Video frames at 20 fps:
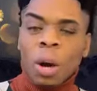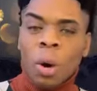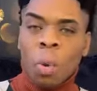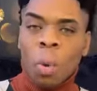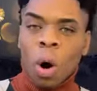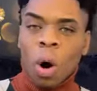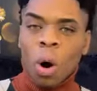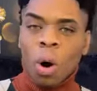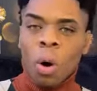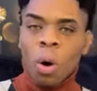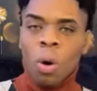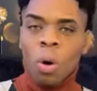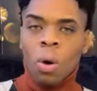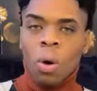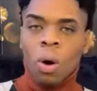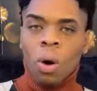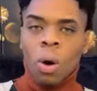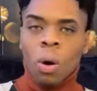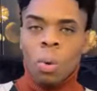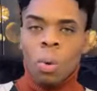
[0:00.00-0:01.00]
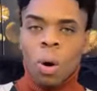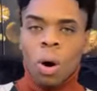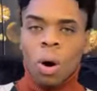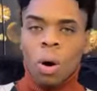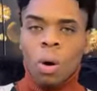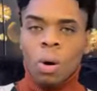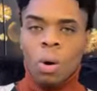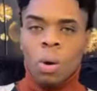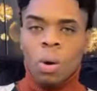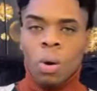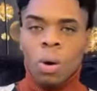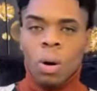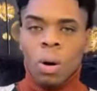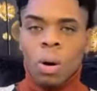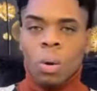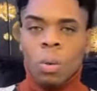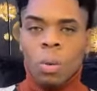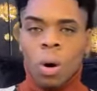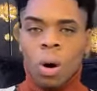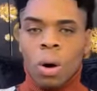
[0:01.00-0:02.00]
Whoa, whoa,
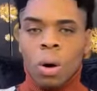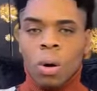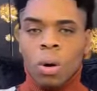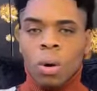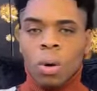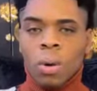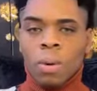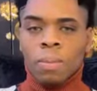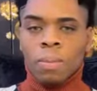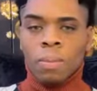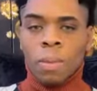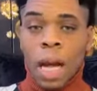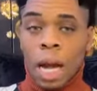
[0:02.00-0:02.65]
whoa.